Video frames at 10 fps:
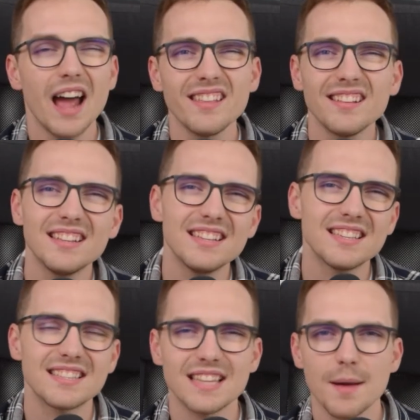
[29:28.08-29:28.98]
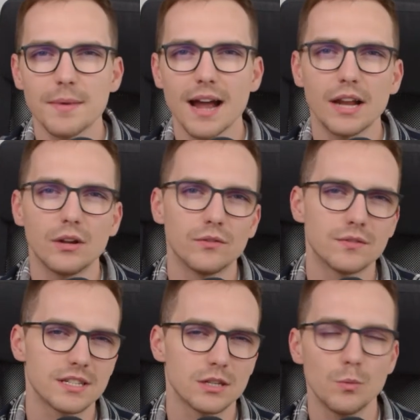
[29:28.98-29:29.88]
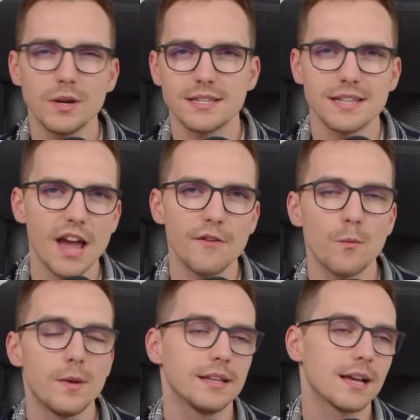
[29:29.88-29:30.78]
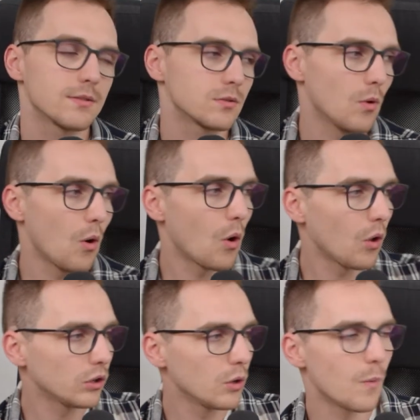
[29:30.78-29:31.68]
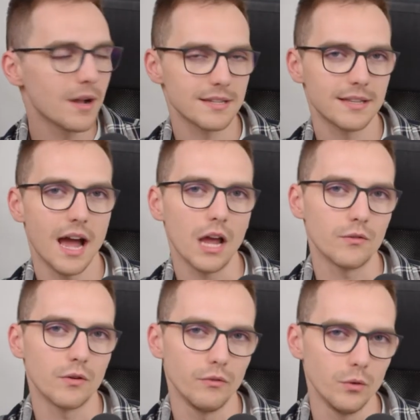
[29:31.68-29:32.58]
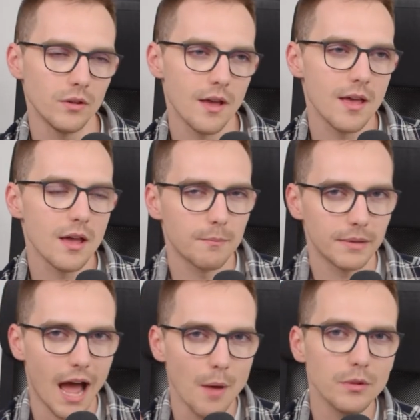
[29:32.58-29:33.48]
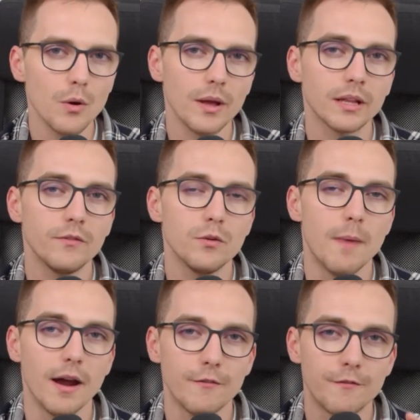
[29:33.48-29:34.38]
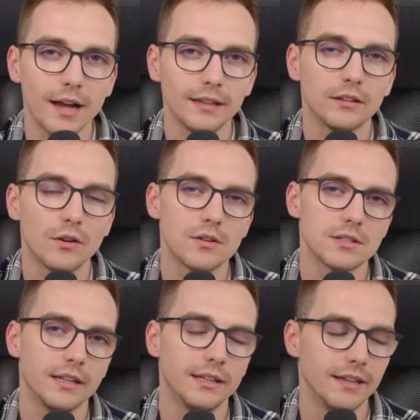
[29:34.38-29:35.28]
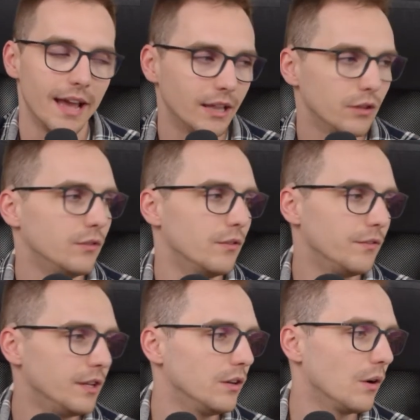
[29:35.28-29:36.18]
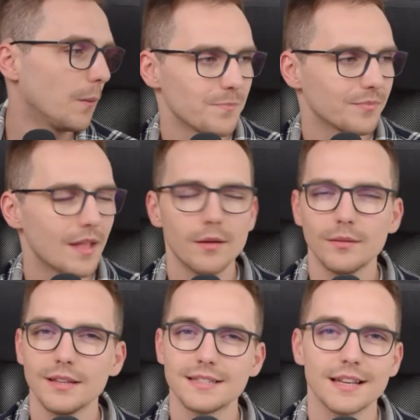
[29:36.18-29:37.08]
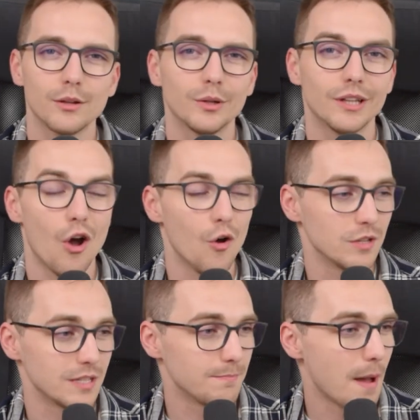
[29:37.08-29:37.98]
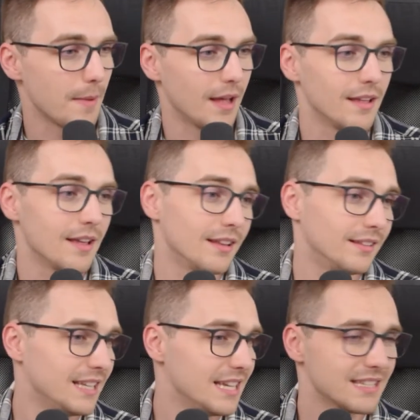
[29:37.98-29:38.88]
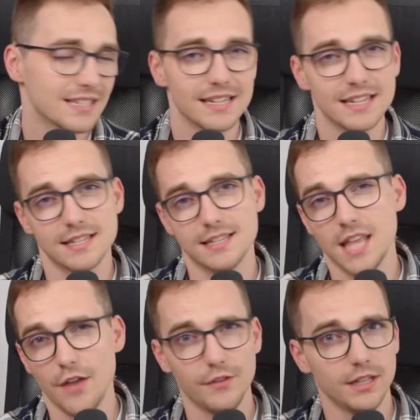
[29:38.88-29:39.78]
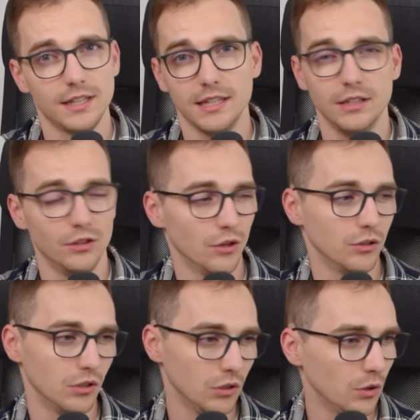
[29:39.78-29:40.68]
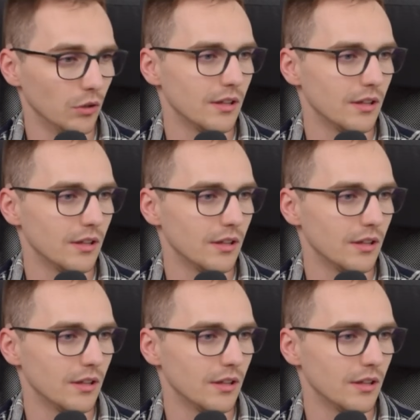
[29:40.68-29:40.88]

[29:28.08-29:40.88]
think this is some kind of Swiss knife when it comes to all the ones that I have reviewed, but I will go and give you my final thoughts in the end of the video. Now let's take a look at HostPapa. This is definitely not good.